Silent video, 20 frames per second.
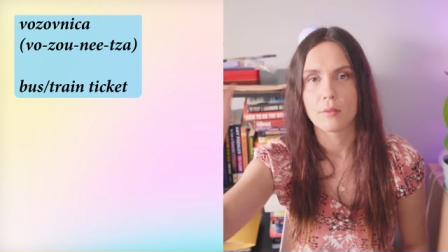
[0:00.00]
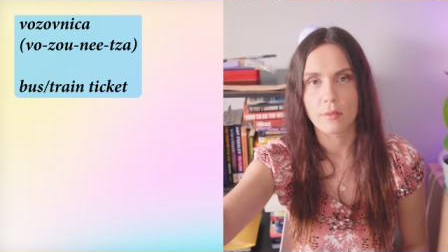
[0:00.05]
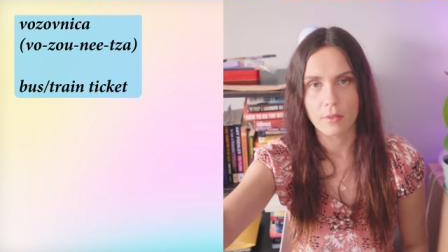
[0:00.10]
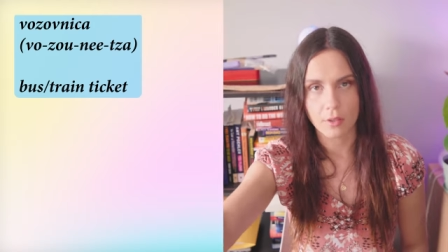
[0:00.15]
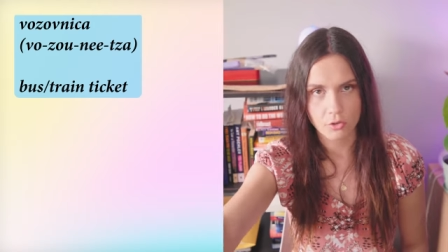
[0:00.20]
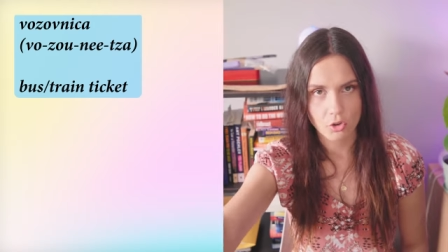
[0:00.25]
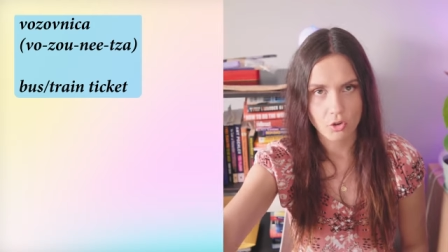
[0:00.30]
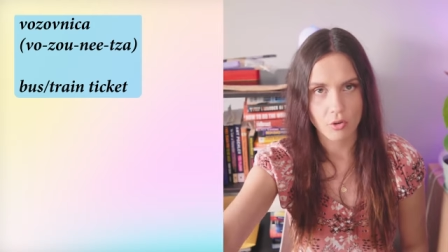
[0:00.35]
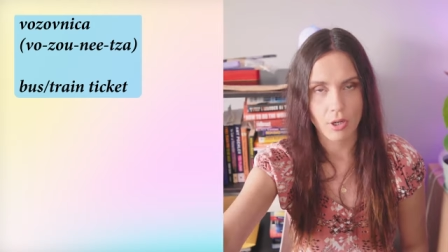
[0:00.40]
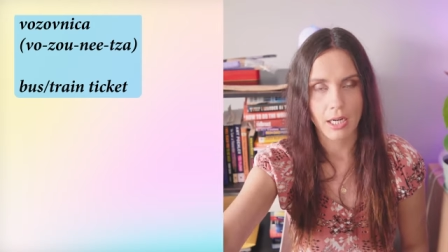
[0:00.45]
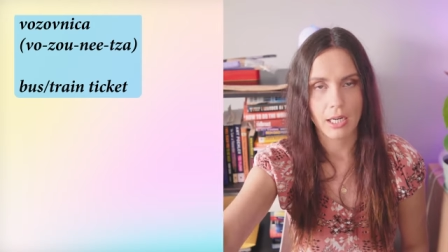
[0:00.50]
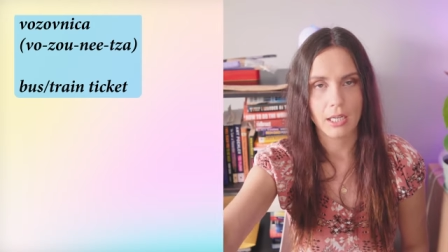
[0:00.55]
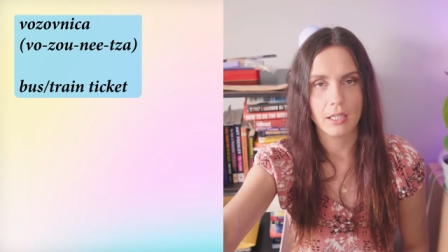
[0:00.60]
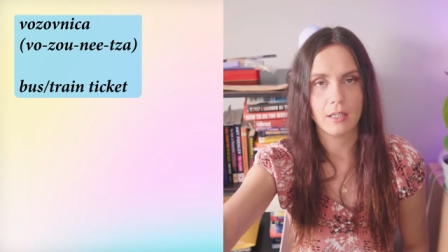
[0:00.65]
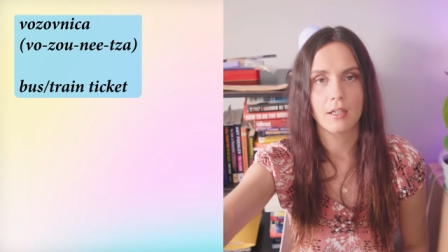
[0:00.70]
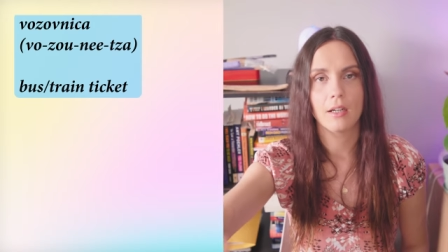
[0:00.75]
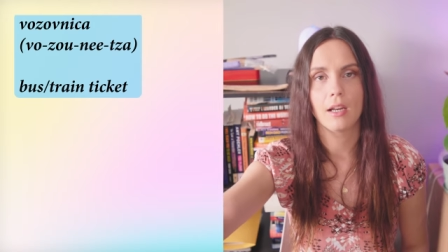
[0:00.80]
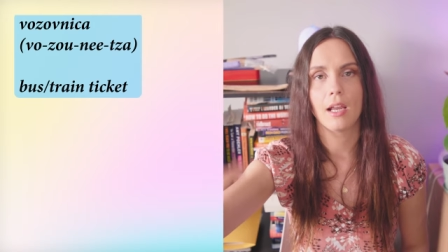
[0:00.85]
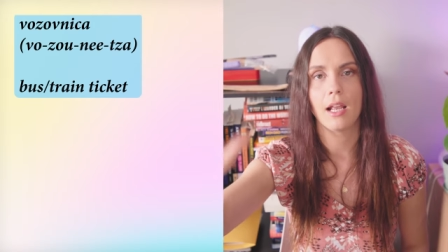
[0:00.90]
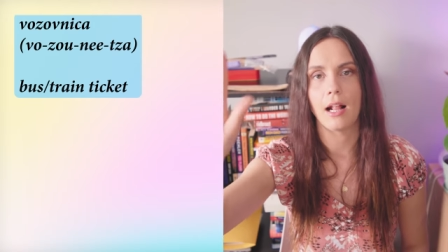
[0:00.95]
the
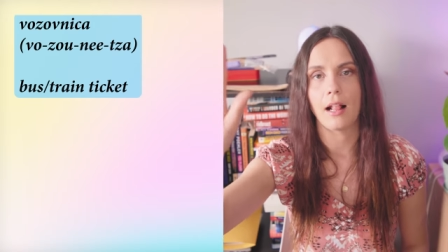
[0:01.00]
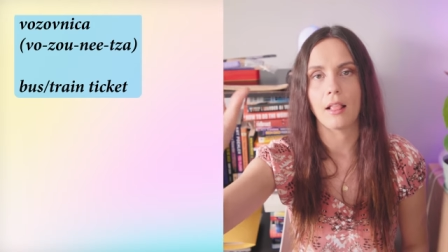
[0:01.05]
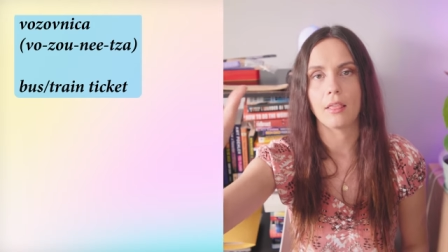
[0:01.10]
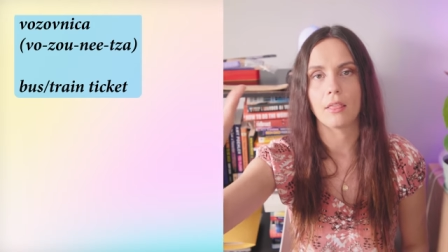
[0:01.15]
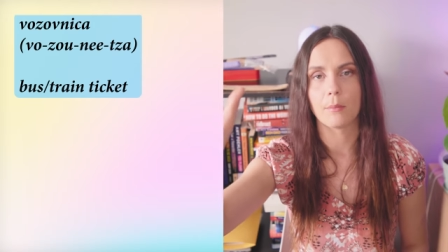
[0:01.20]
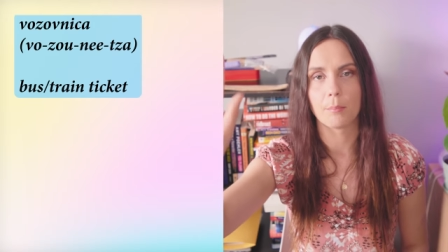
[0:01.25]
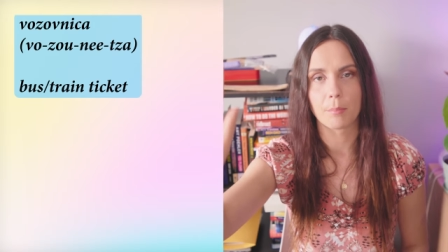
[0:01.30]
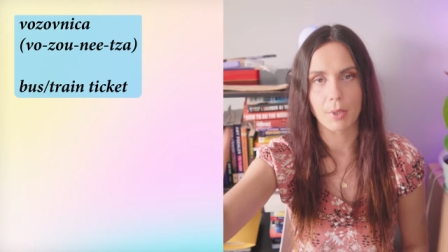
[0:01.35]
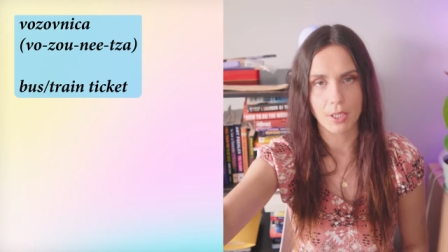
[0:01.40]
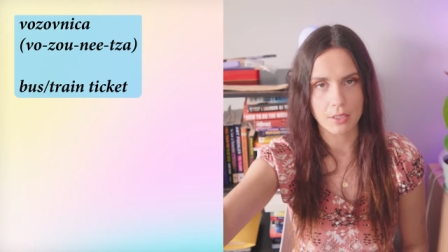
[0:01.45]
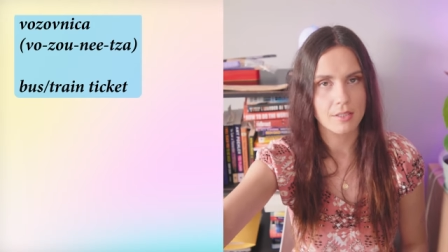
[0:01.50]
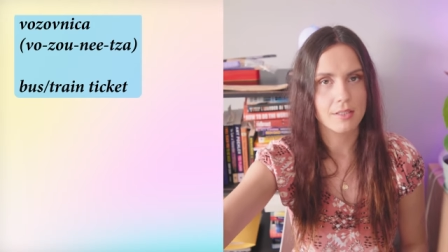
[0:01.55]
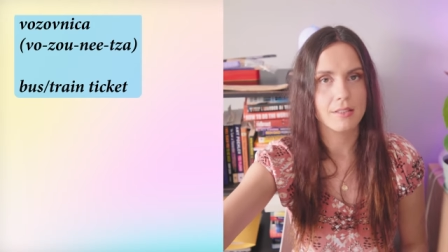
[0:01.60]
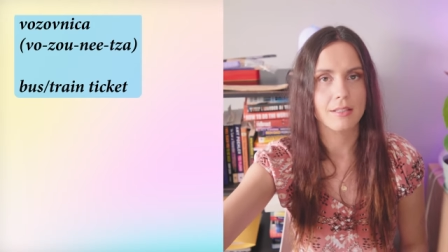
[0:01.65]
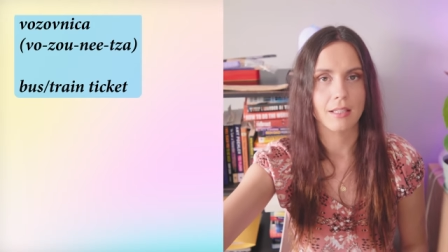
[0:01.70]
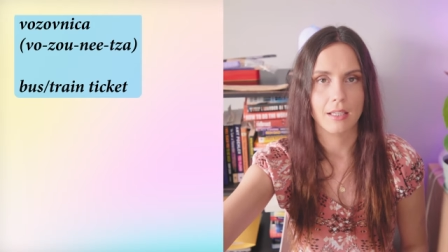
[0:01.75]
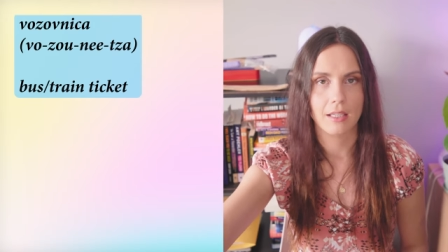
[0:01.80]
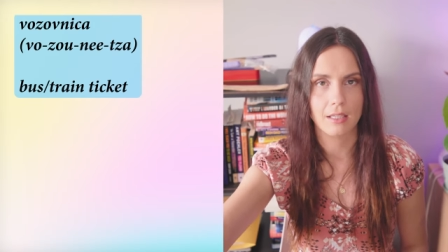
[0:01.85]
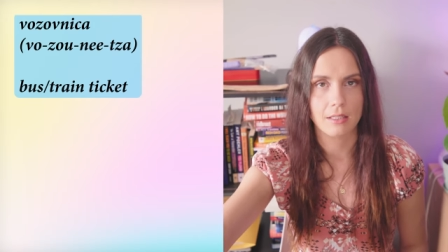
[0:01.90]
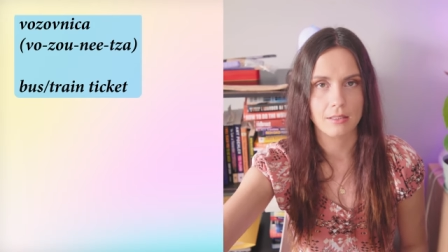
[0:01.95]
train and the bus
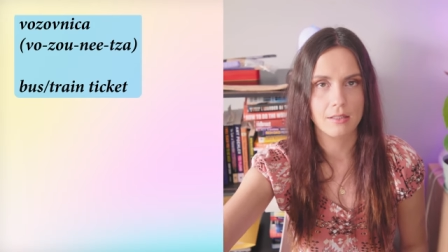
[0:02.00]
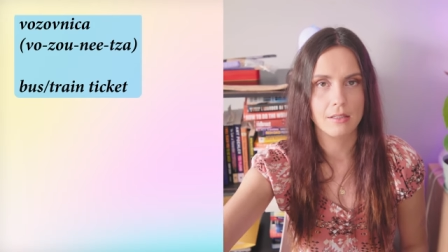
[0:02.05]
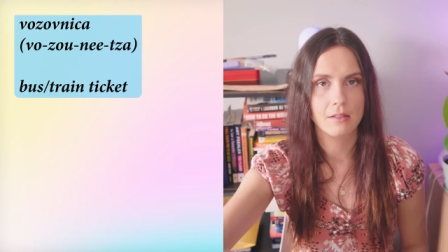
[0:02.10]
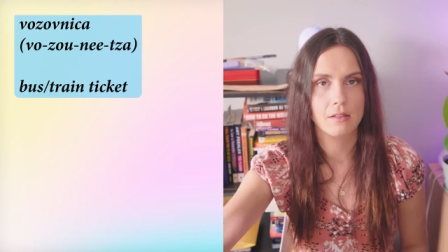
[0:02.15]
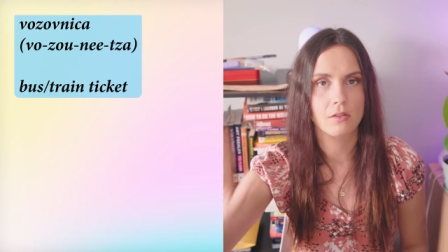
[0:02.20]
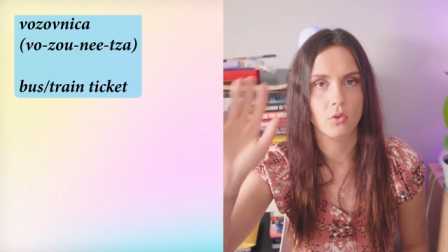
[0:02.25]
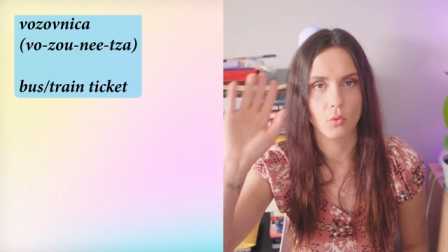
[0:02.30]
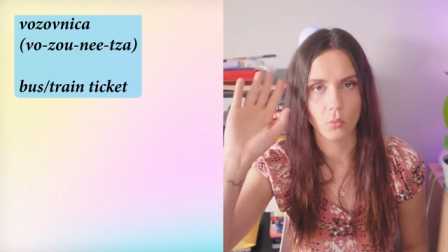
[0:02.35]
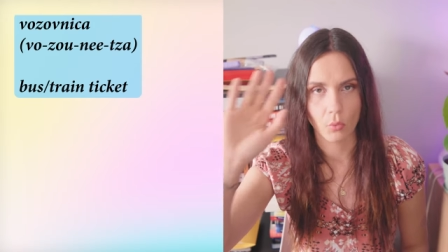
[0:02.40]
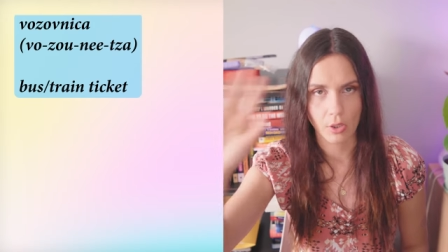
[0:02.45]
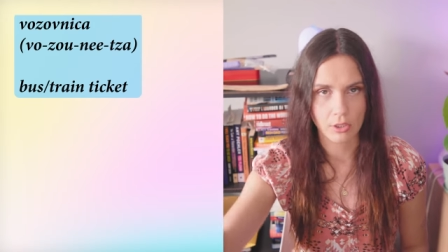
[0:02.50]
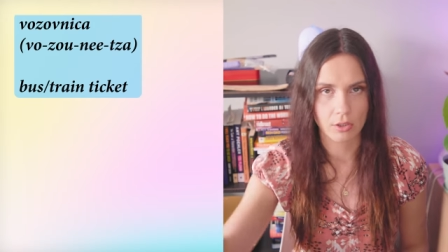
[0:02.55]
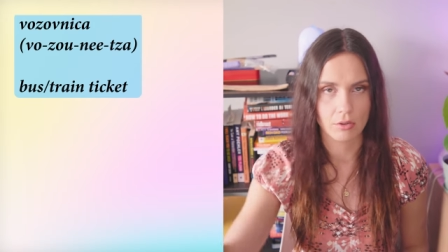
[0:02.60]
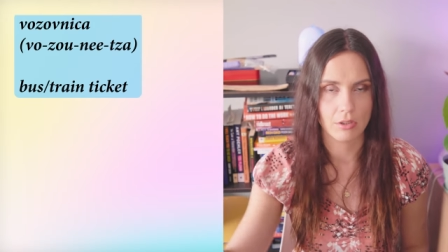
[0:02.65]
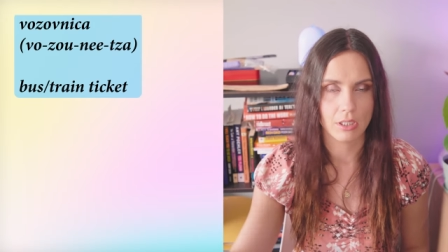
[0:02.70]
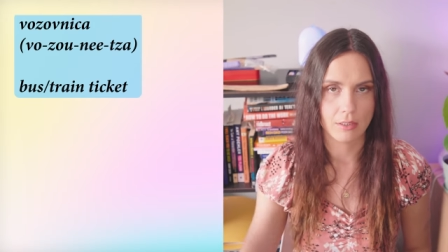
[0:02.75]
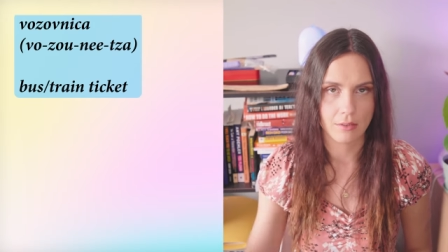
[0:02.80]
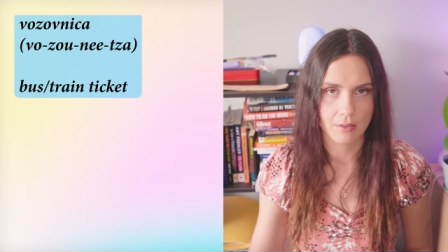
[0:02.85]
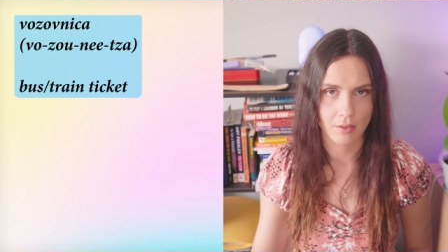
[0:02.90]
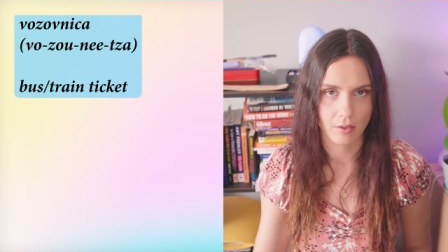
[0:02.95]
tickets to where
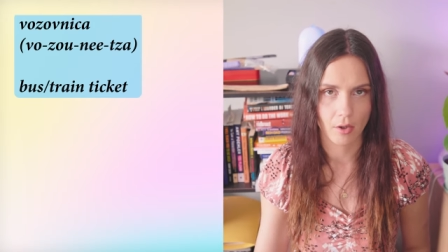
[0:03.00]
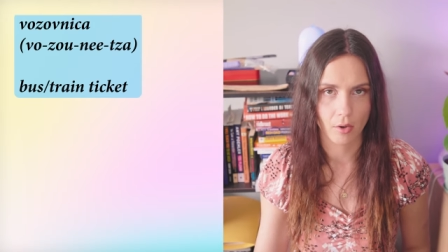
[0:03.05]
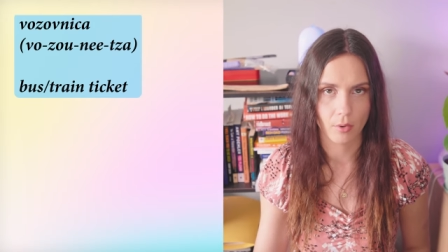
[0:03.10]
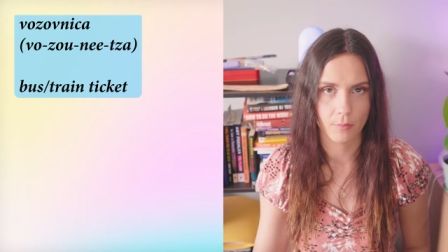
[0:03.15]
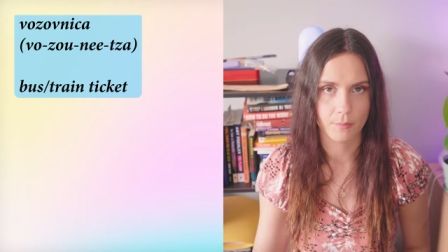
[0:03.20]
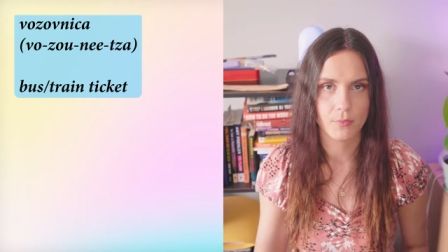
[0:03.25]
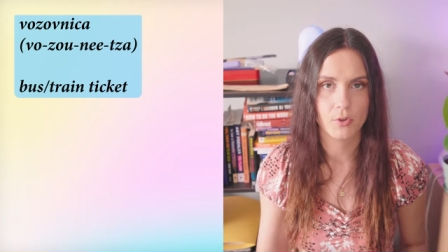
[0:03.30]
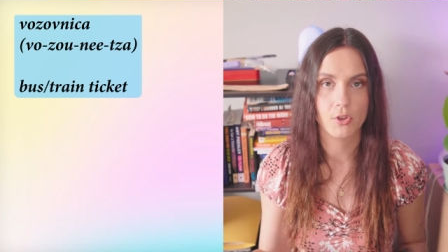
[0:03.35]
you need to go.